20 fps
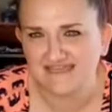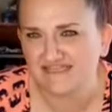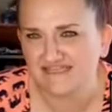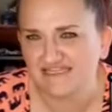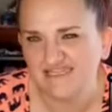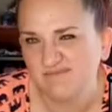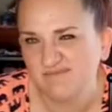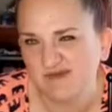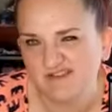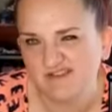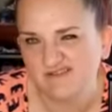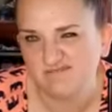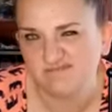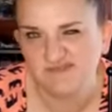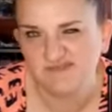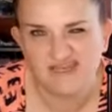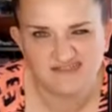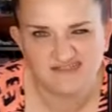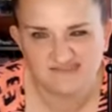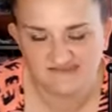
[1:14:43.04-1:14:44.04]
Email them,
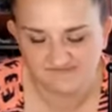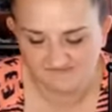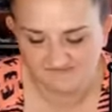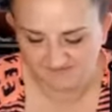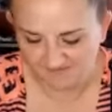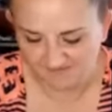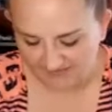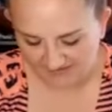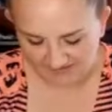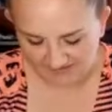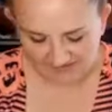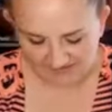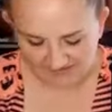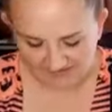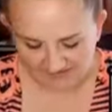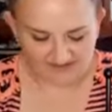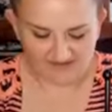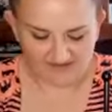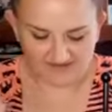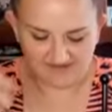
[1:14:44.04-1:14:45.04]
ask them.
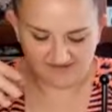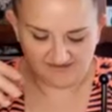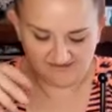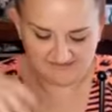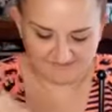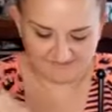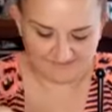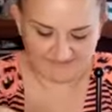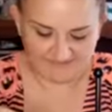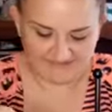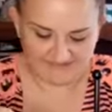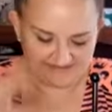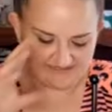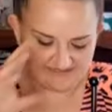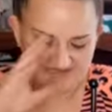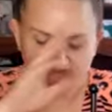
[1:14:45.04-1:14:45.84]
But